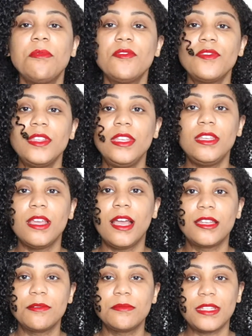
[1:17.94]
of the
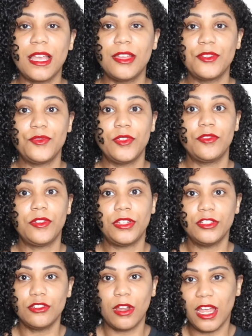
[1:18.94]
items I've already
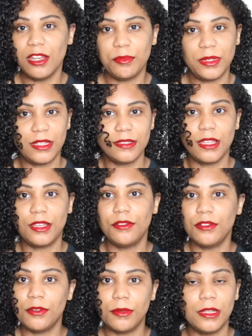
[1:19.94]
tried, but I said, you
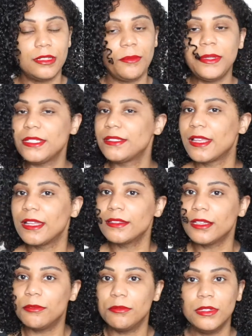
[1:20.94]
know what, let me just get
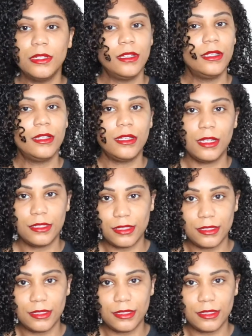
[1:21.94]
them. It's a